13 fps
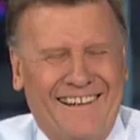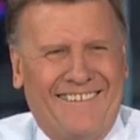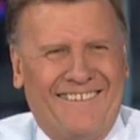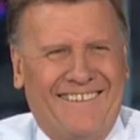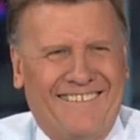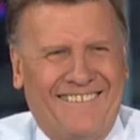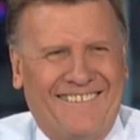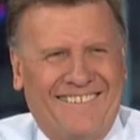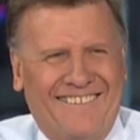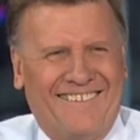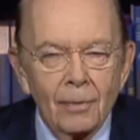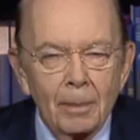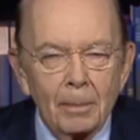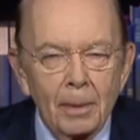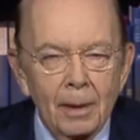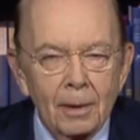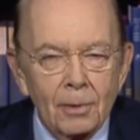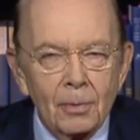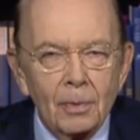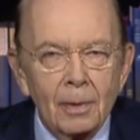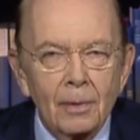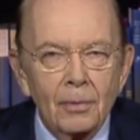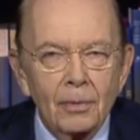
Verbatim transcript: I, I now have a boss for the